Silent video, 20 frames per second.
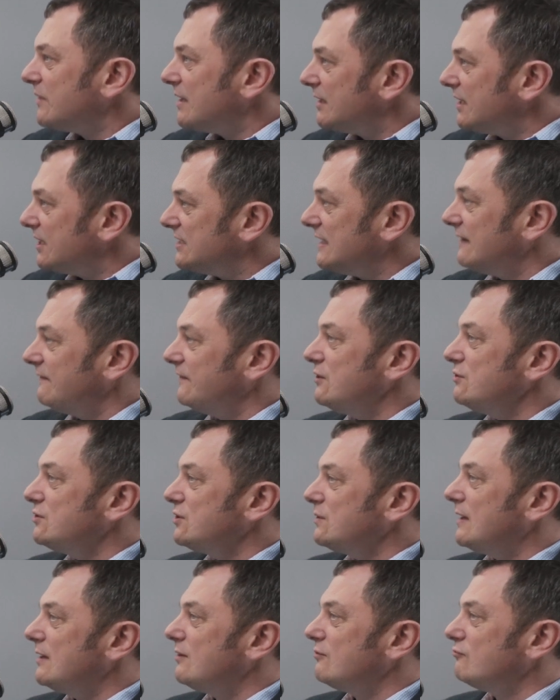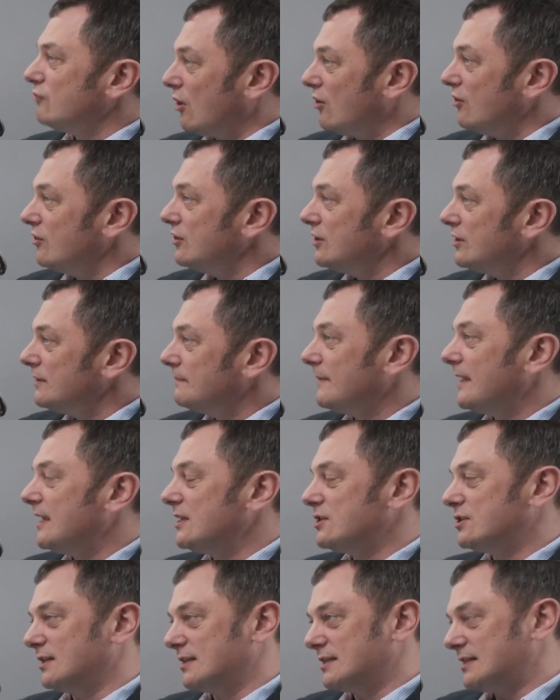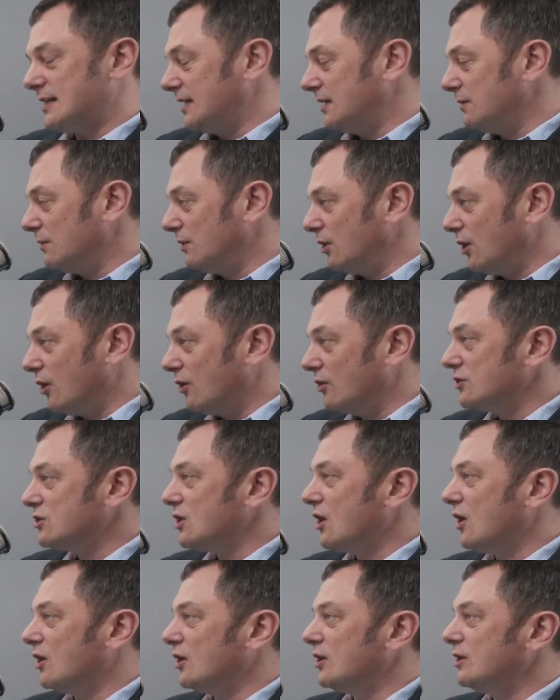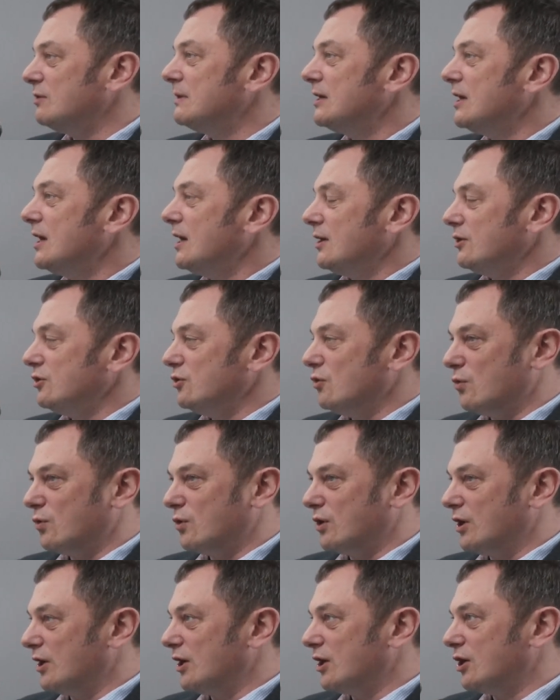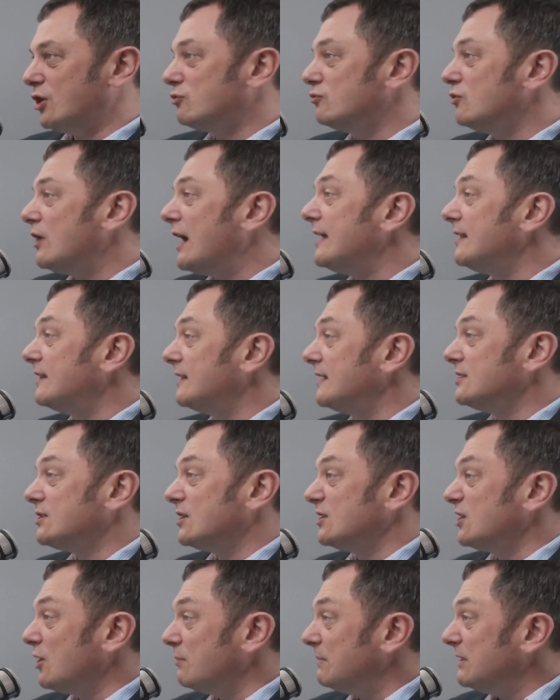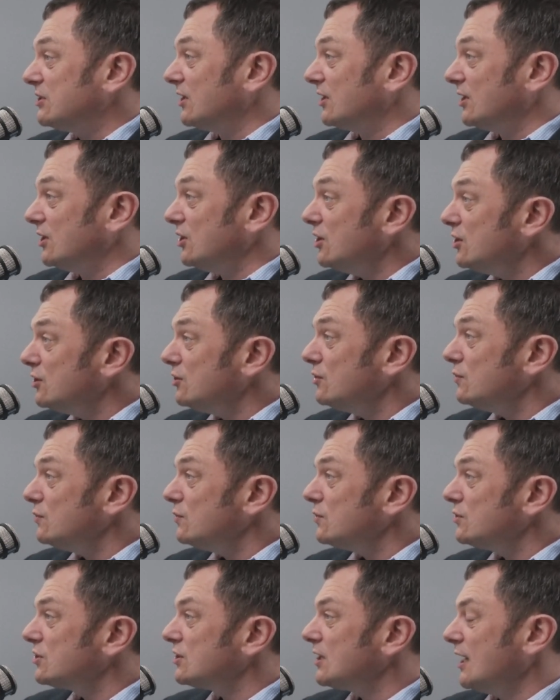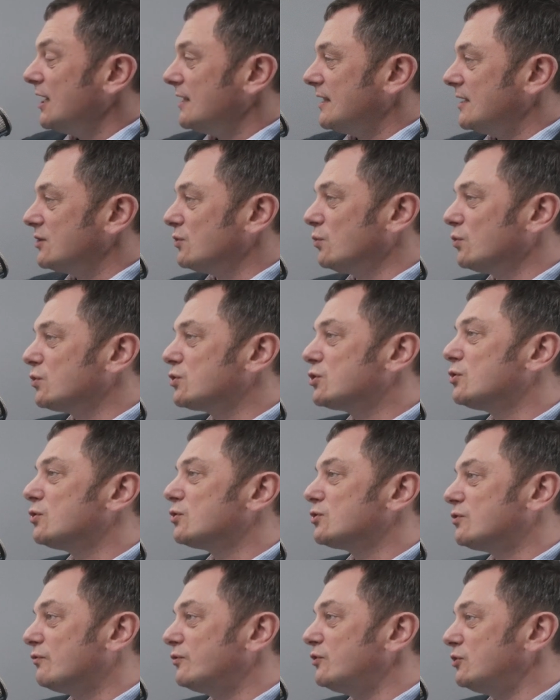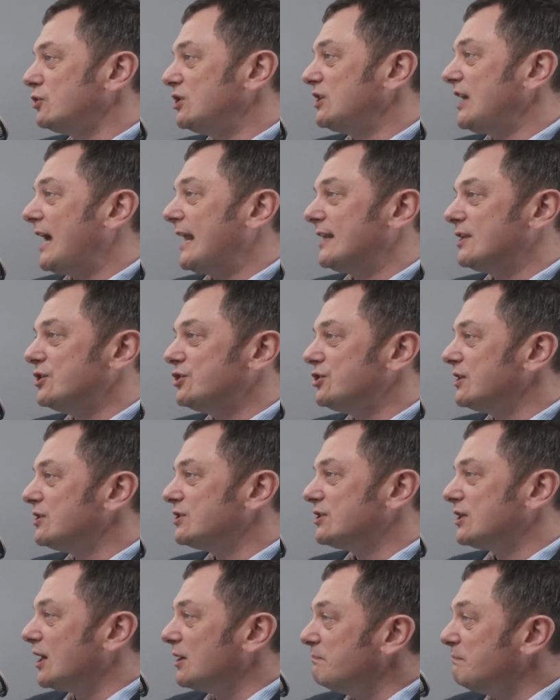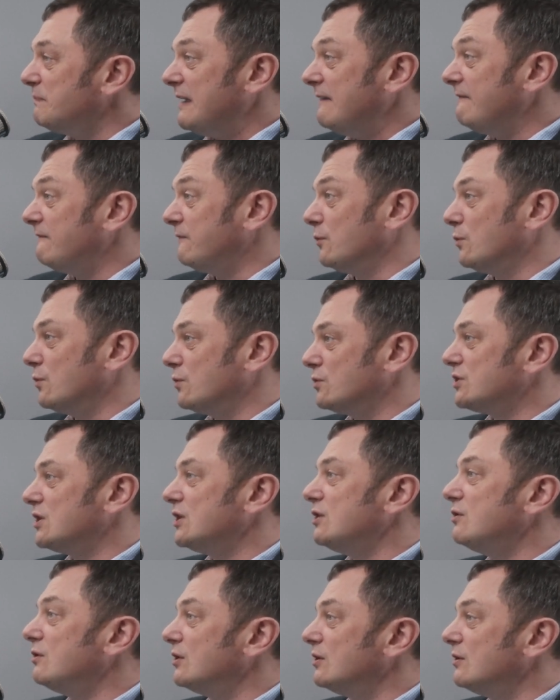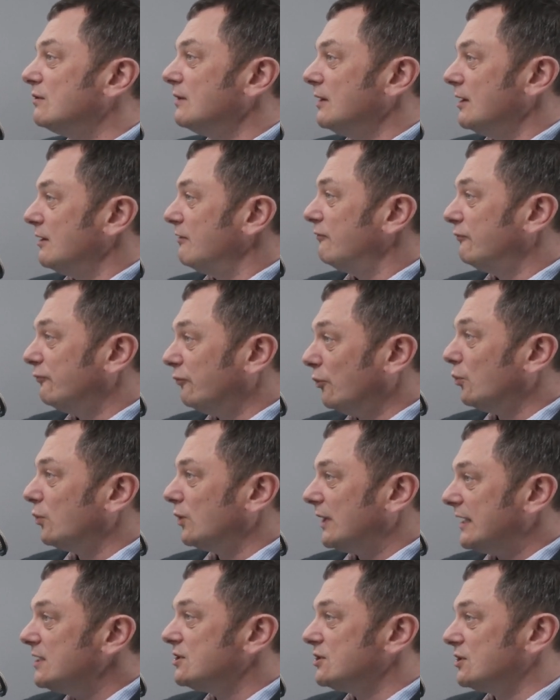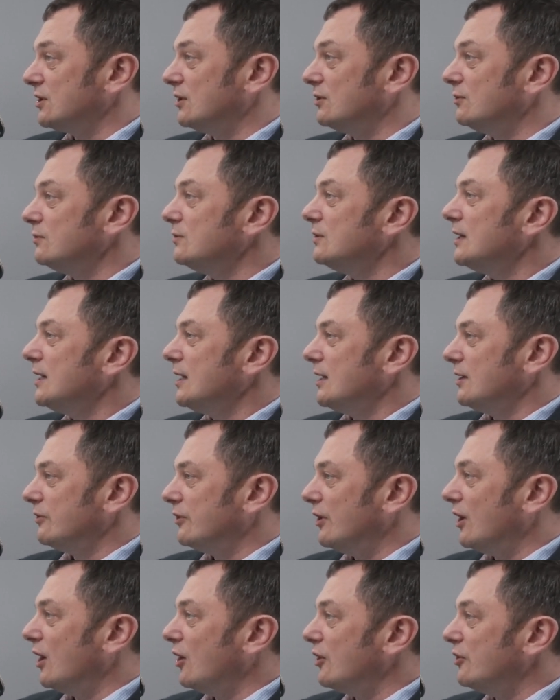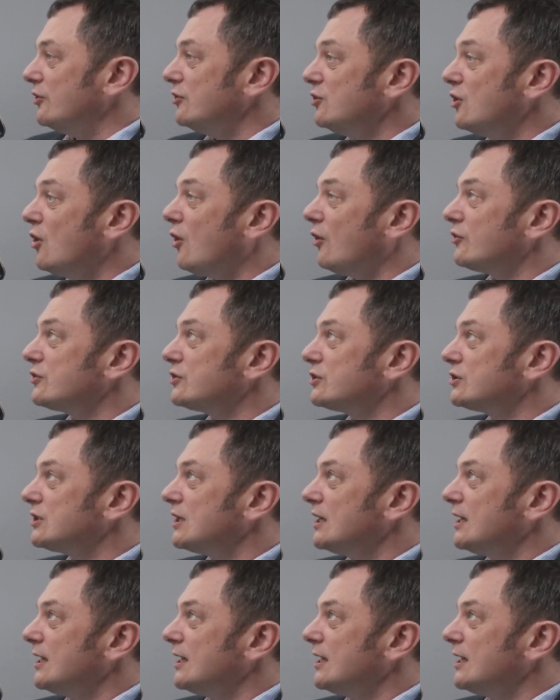Because if you do it wrong, it's going to take you a long time. You're going to create things that nobody's going to use. There's all sorts of challenges and pitfalls that you can fall into that are not,